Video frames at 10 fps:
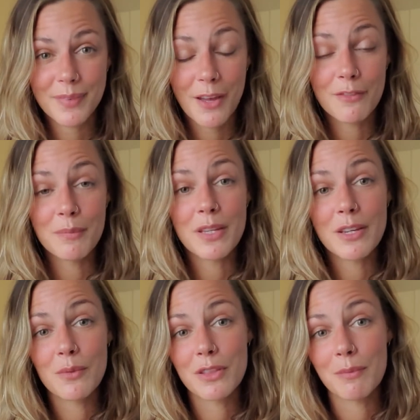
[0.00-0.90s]
of
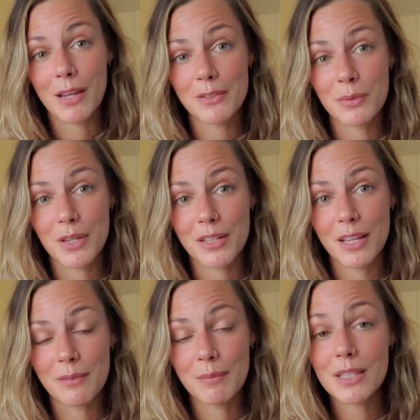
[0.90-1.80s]
being with my twin
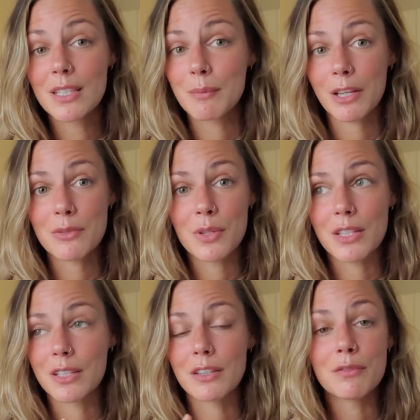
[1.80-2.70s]
and meeting my twin
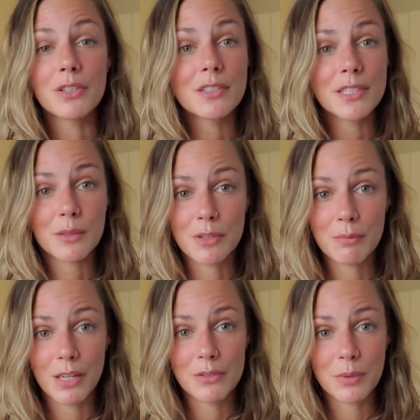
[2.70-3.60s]
and conversing with
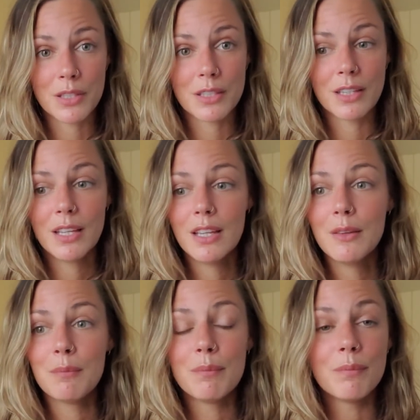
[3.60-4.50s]
my twin and,
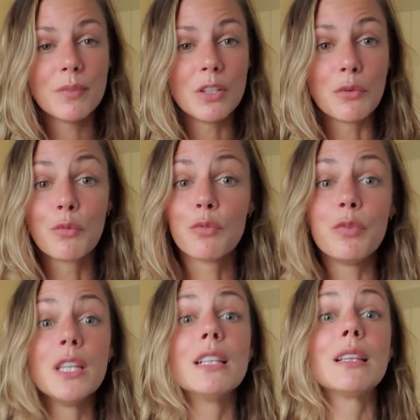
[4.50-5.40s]
you know,
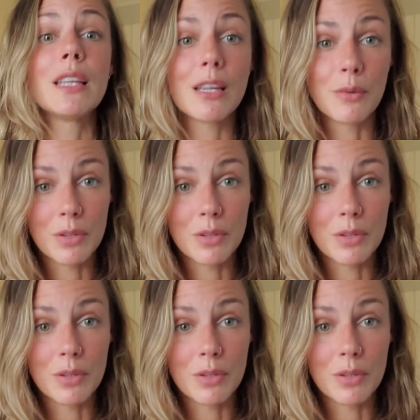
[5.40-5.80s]
feeling